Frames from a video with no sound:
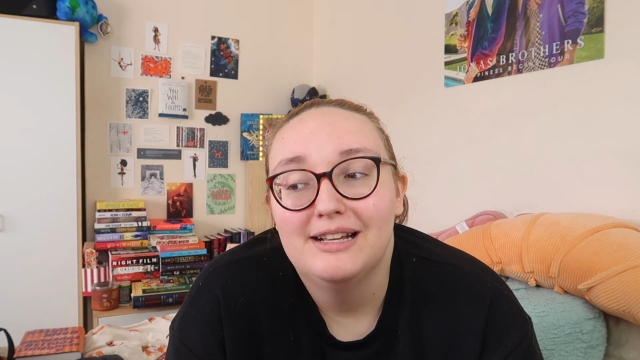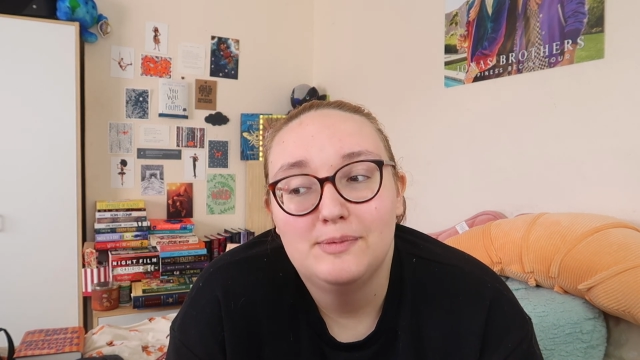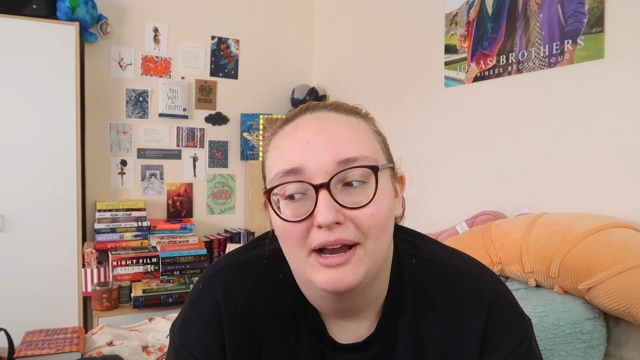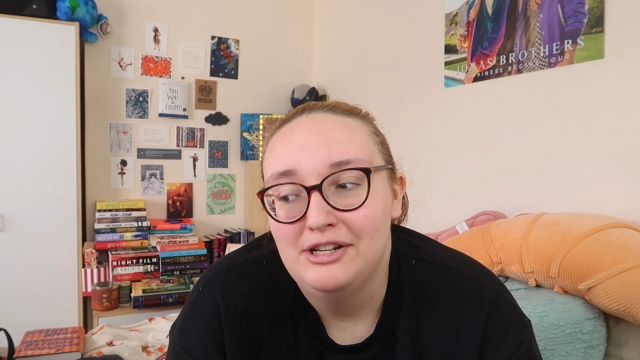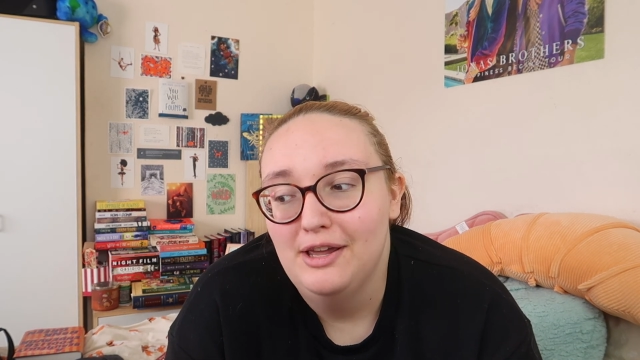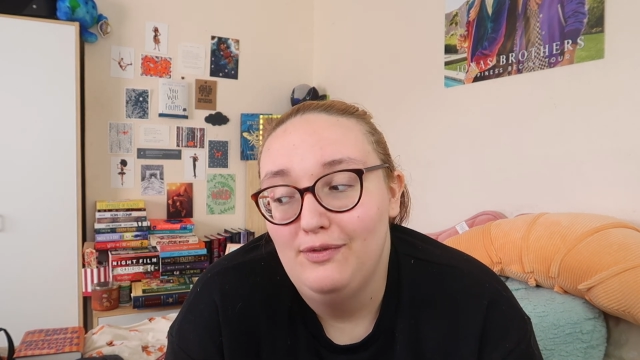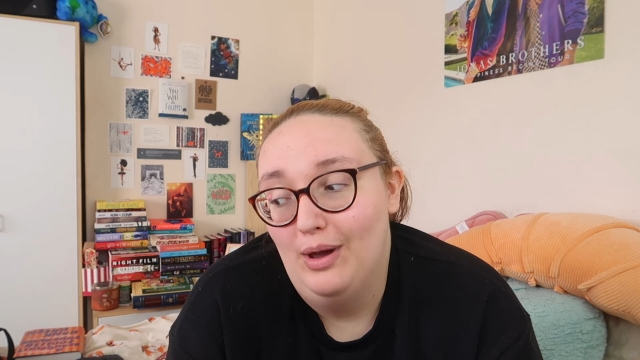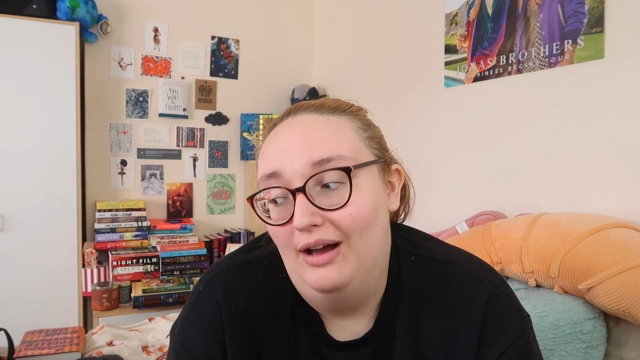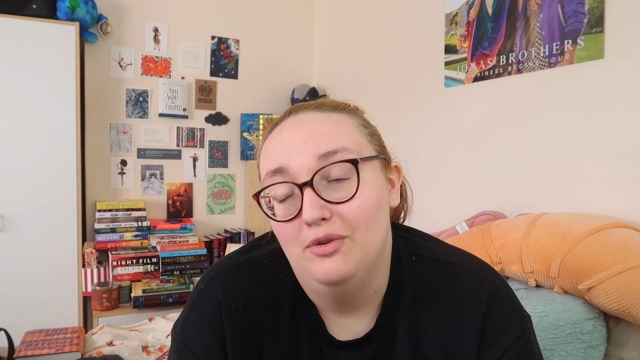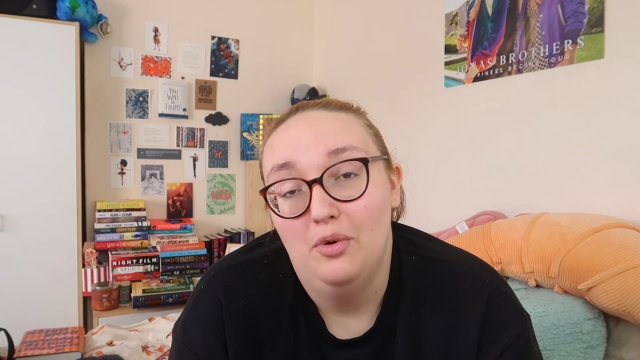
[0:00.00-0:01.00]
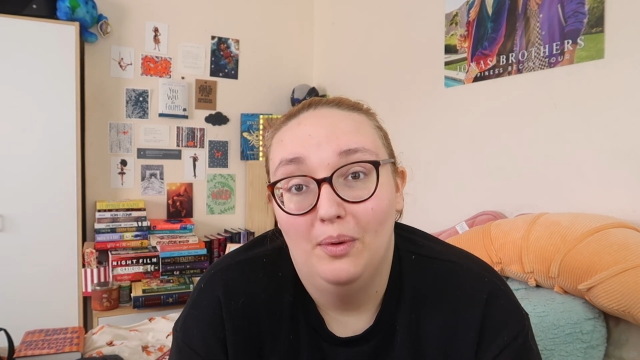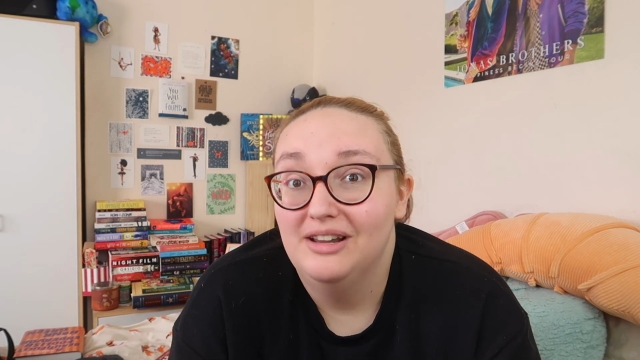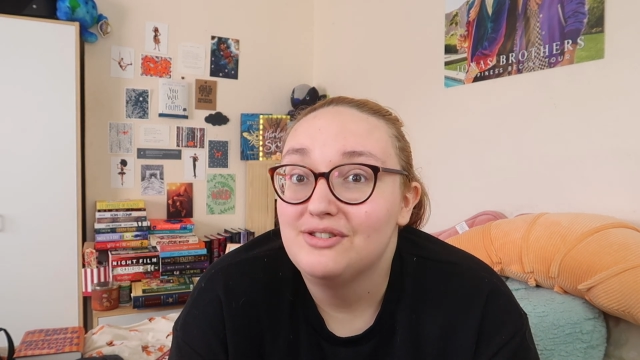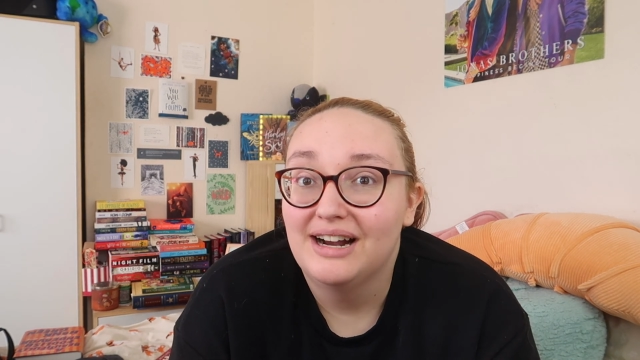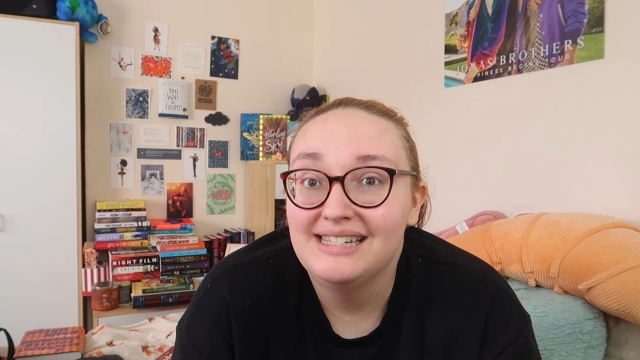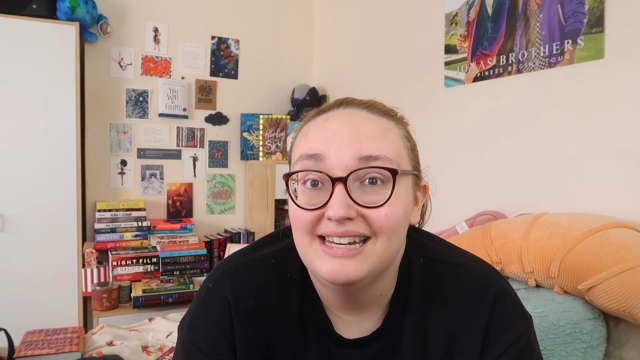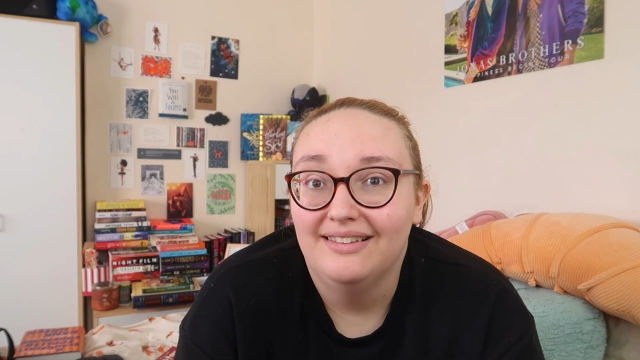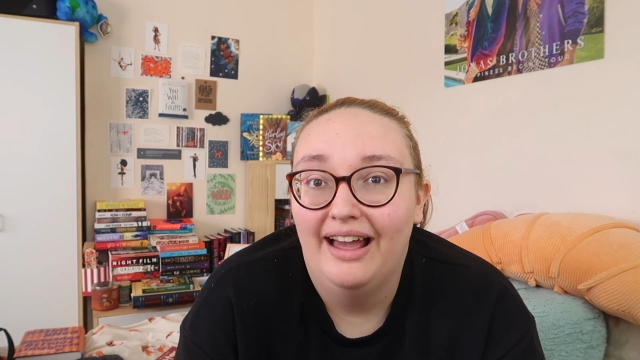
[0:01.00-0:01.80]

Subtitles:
especially if you have no interest in